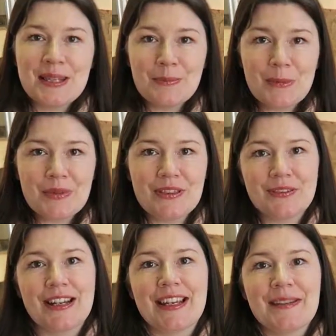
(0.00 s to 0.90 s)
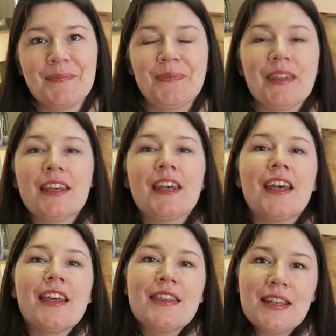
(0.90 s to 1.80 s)
Tip number three,
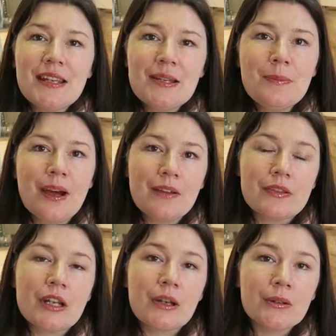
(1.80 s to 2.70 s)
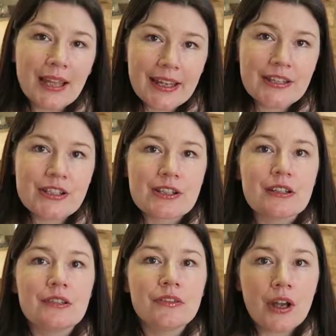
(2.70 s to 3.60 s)
think about the
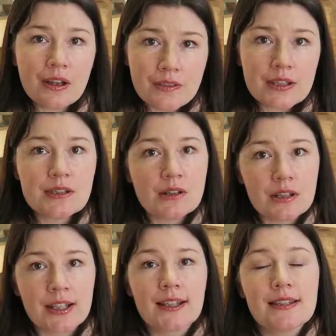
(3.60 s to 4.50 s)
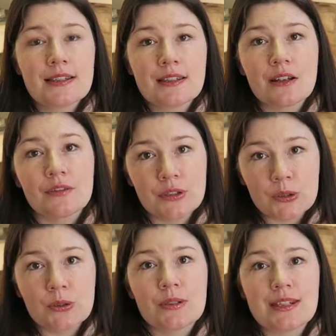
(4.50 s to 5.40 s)
location of other stockists of
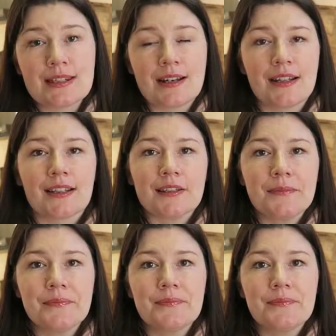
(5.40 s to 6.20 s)
your designer.